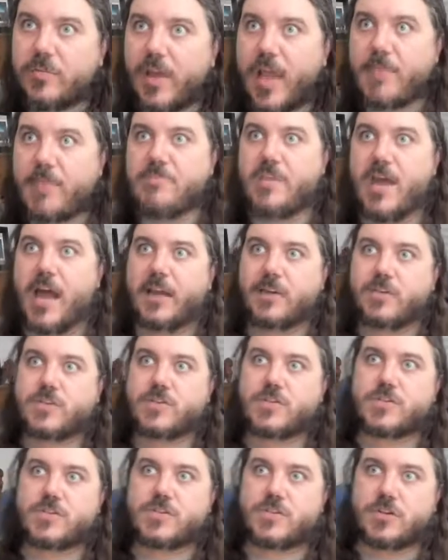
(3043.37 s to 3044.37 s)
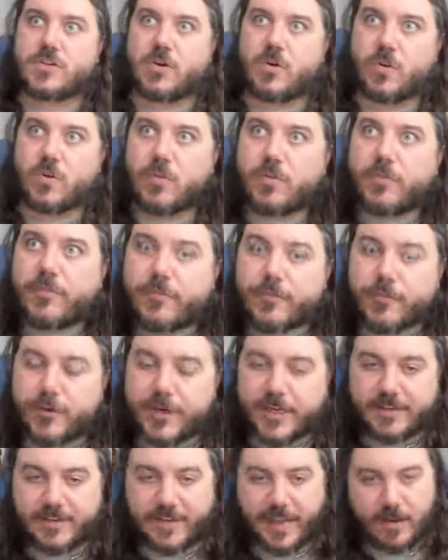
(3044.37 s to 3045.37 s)
am not so
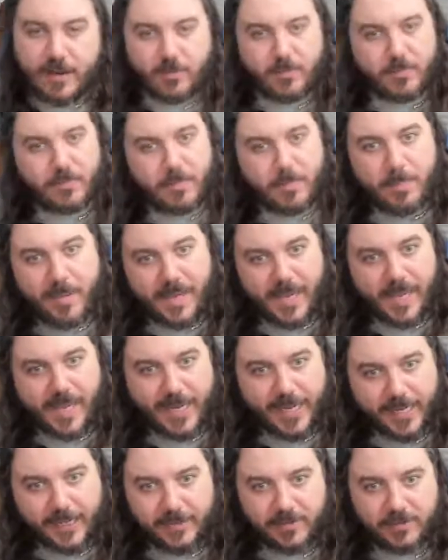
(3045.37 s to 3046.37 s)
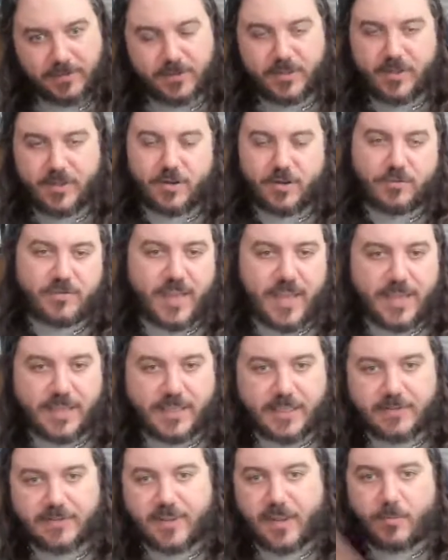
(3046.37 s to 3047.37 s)
freaked out by
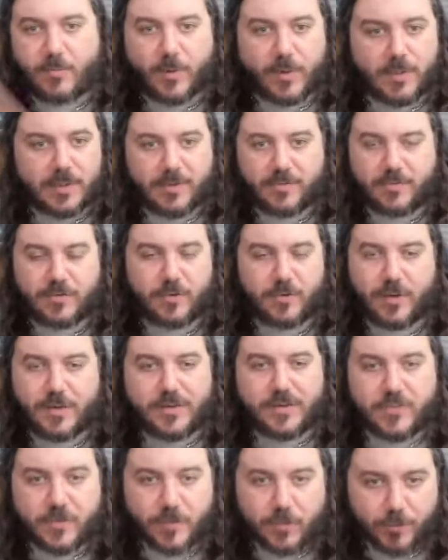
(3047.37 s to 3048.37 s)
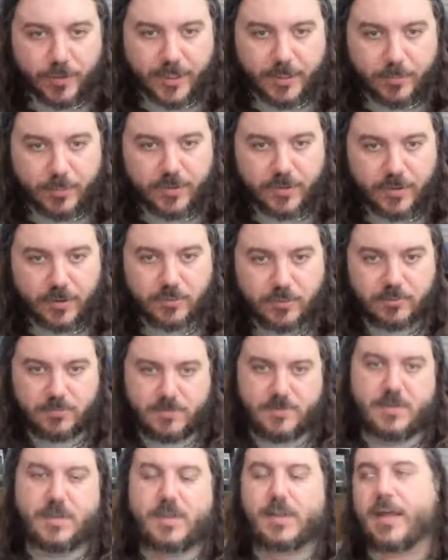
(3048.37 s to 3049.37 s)
tankies. I will listen to you. I disagree with you
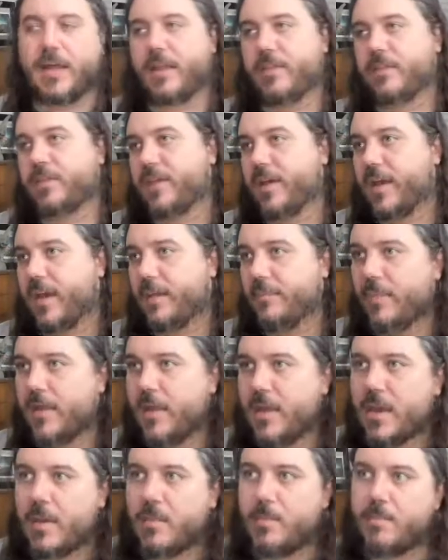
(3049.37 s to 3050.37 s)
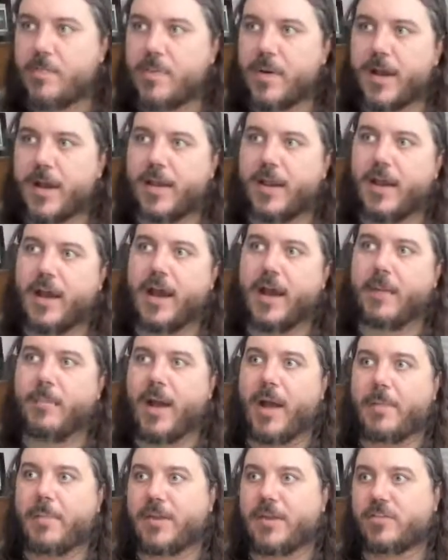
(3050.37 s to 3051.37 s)
a lot of the time, but
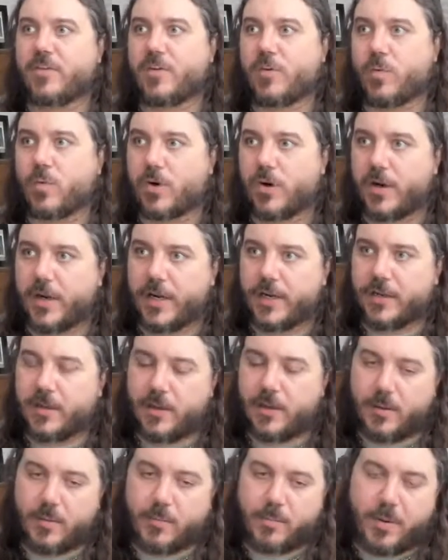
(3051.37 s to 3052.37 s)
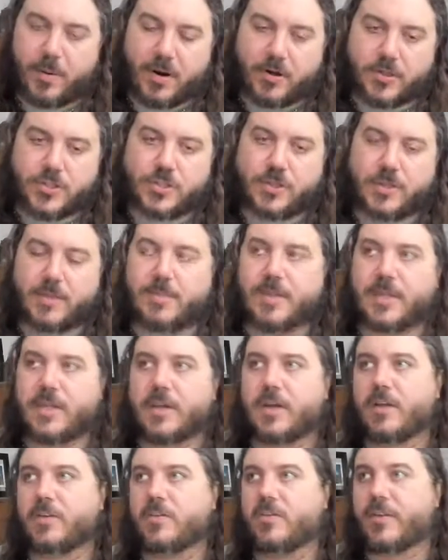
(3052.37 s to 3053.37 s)
I'm not so worried, partially
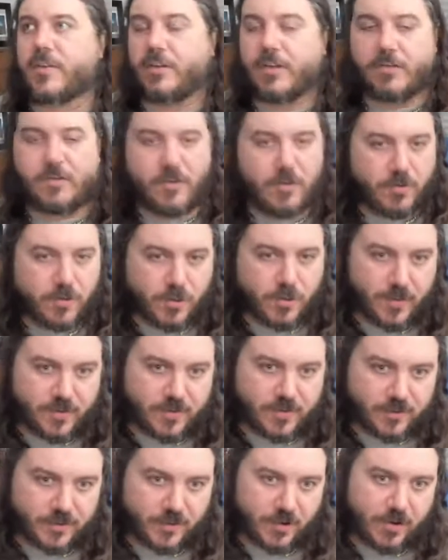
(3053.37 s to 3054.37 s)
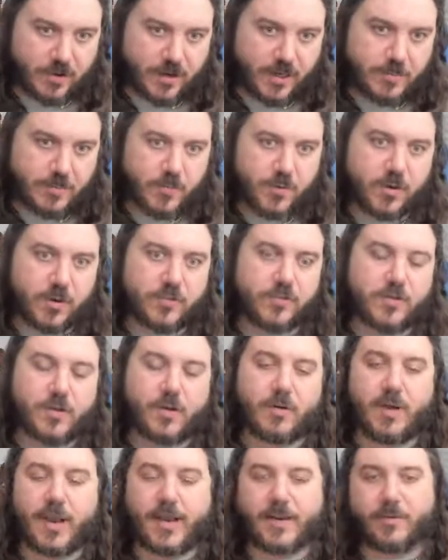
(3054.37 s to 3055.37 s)
because there is no USSR anymore,
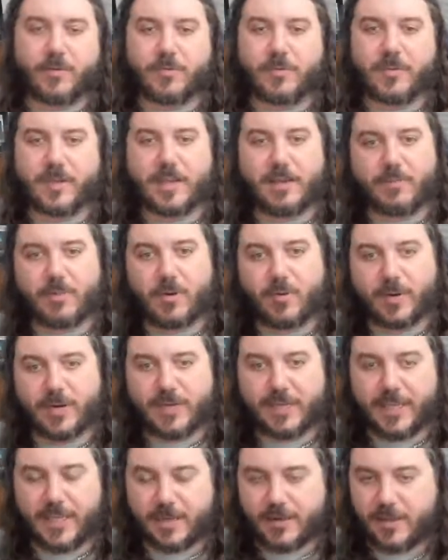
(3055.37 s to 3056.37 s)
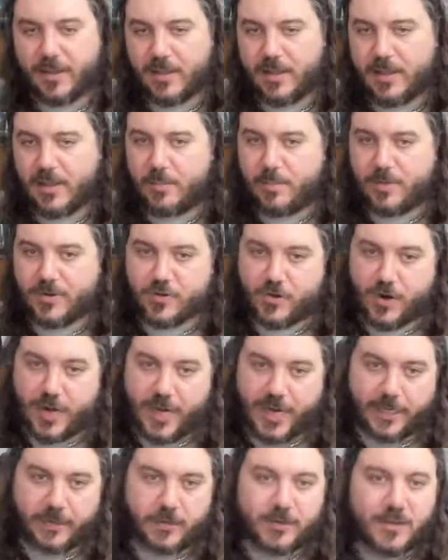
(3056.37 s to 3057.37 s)
so I don't think I'm going to get
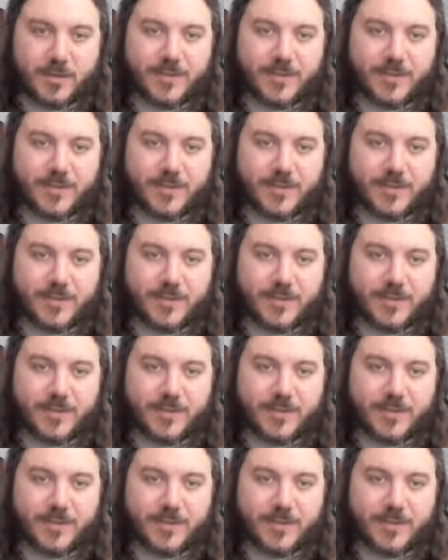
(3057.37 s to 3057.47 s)
betrayed.